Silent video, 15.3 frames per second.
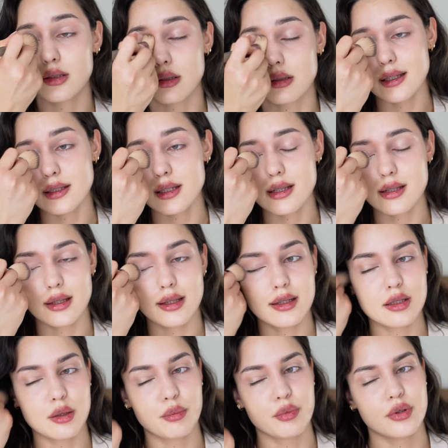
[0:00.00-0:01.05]
This is
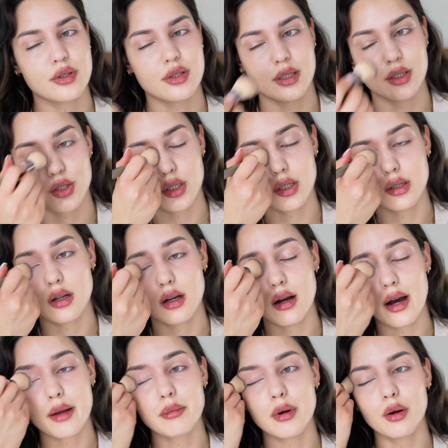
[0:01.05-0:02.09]
a precision
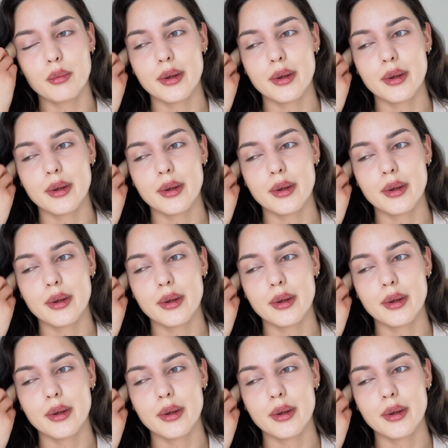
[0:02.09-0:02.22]
eyebrow